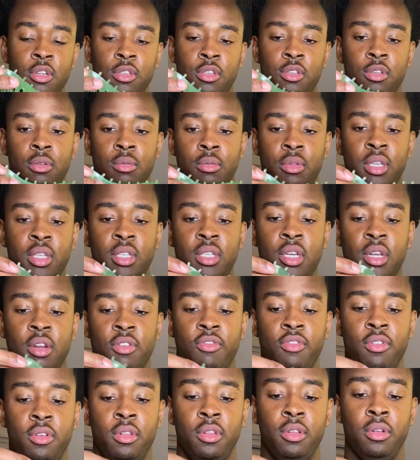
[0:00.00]
them. These kind of
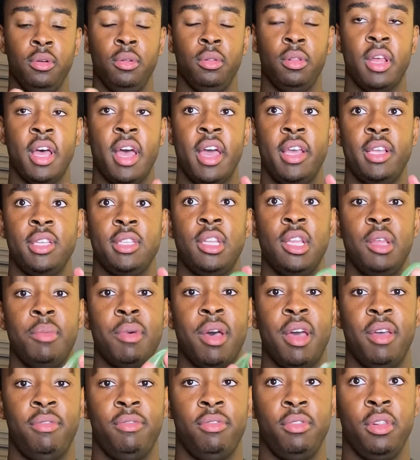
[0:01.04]
feel a little light, so they
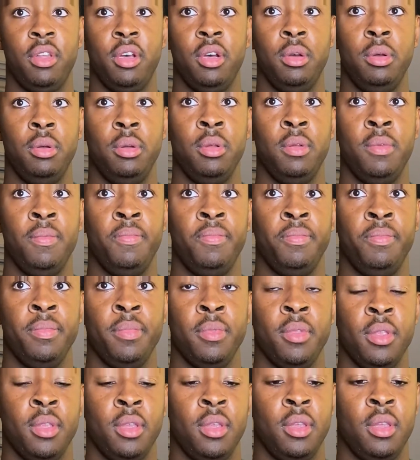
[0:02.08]
might float.
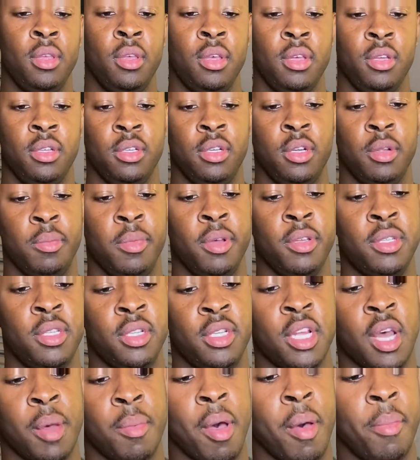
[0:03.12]
You know, most of the
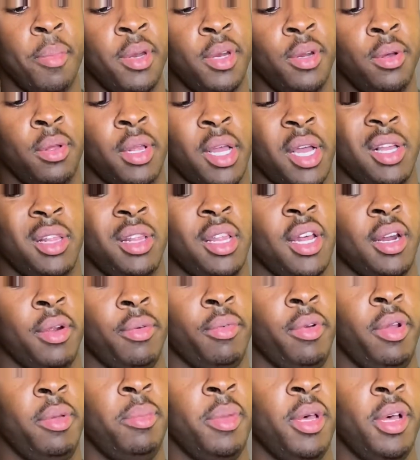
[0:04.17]
time I've been doing like a lot of
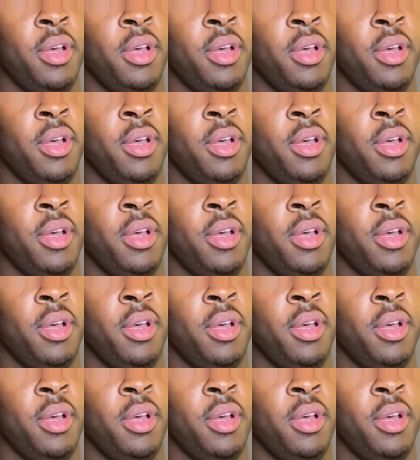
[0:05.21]
remelt